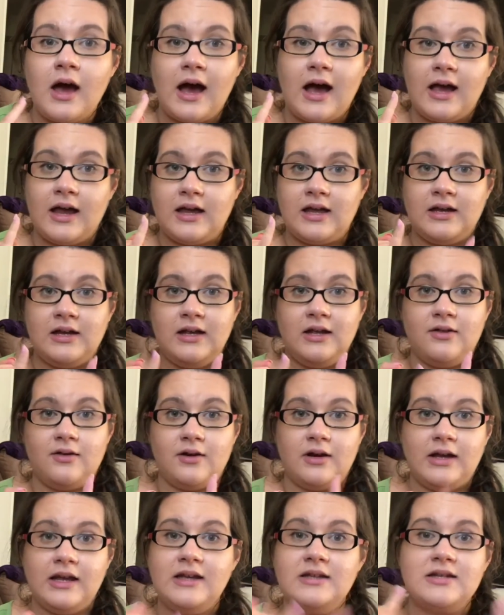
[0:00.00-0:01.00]
I can
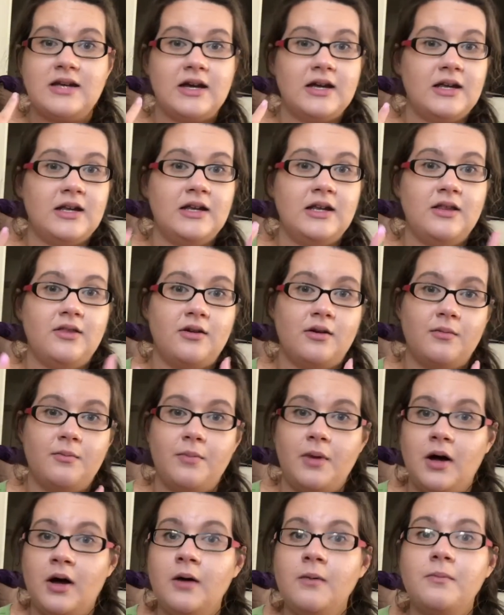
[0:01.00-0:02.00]
either eat, I can either
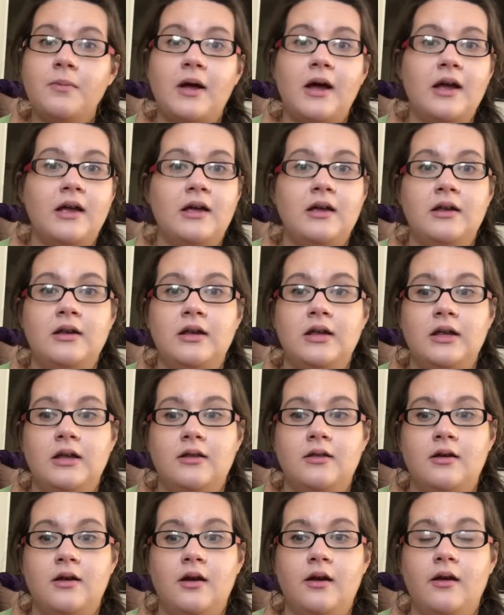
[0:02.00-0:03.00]
pump, I can
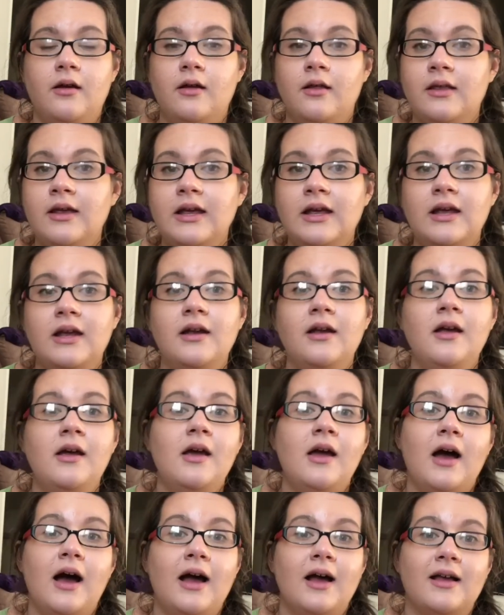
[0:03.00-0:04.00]
either clean,
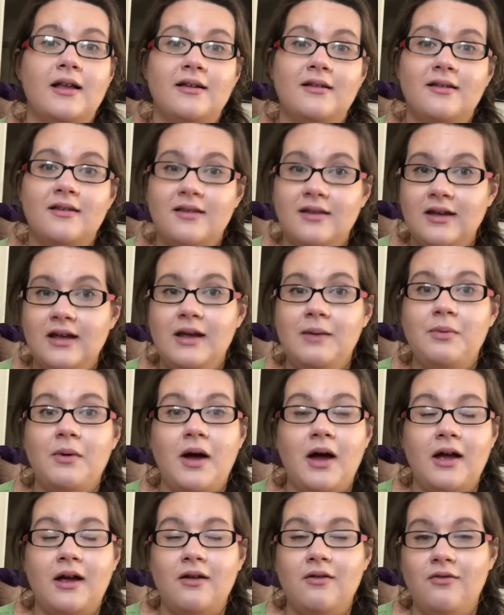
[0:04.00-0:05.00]
I can sleep,
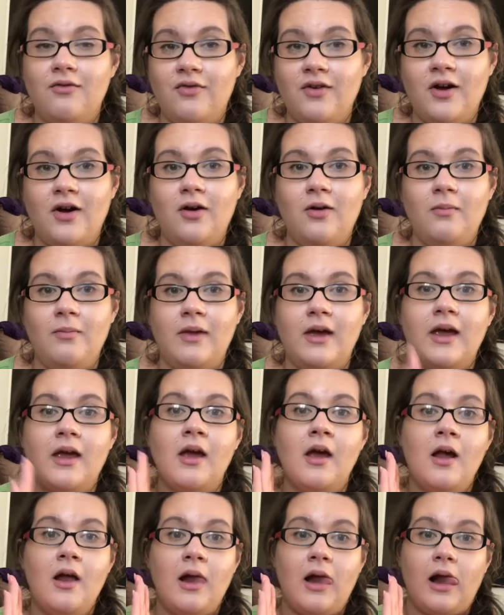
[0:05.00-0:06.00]
I can film.
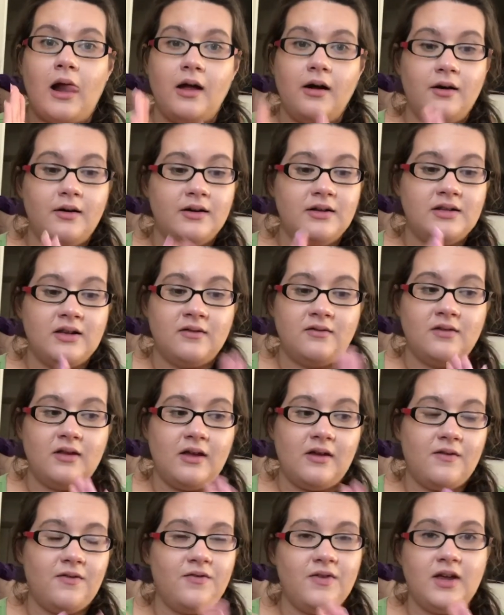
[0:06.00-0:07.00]
Like I always have to
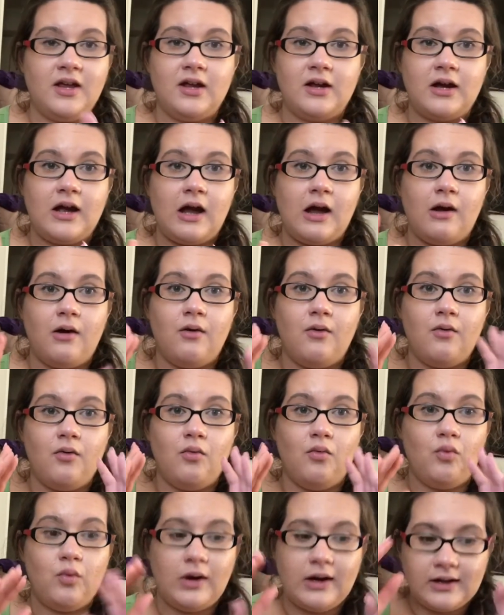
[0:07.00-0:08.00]
like figure out
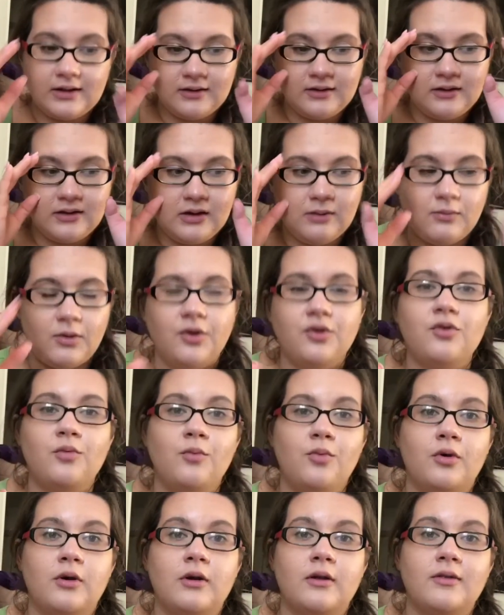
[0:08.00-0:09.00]
what is the most
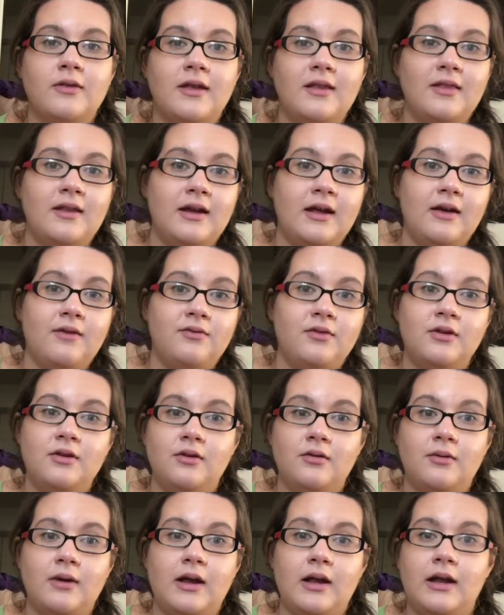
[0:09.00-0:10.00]
important thing that I have to
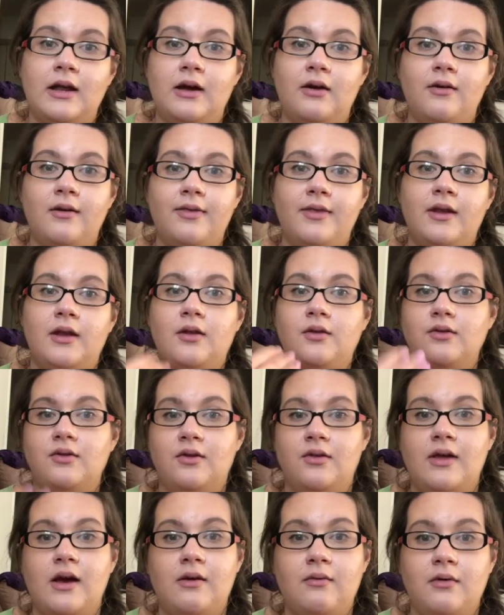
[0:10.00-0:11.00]
do right now and then I'll
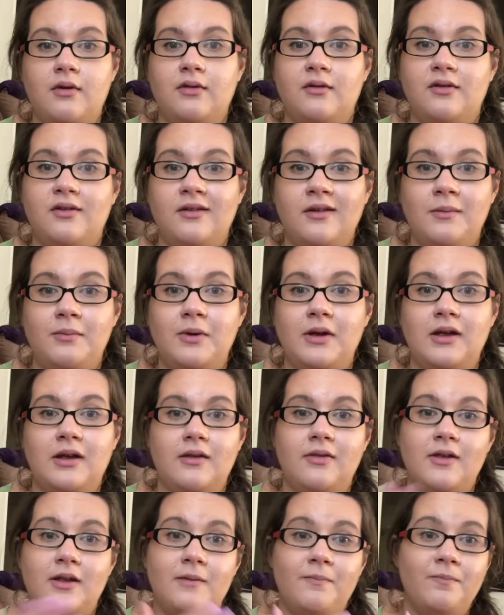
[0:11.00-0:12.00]
do that while they're sleeping
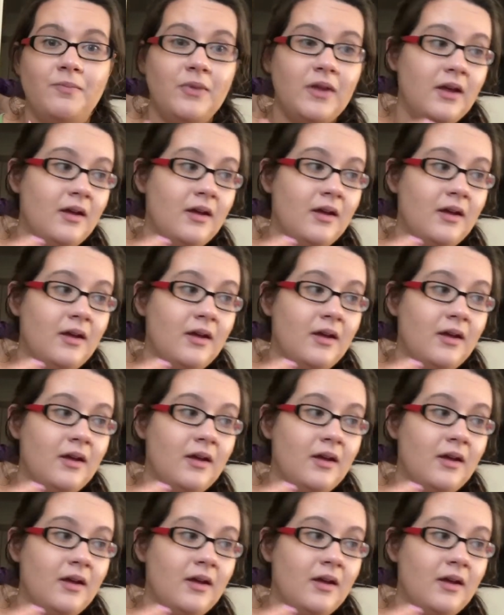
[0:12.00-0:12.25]
and then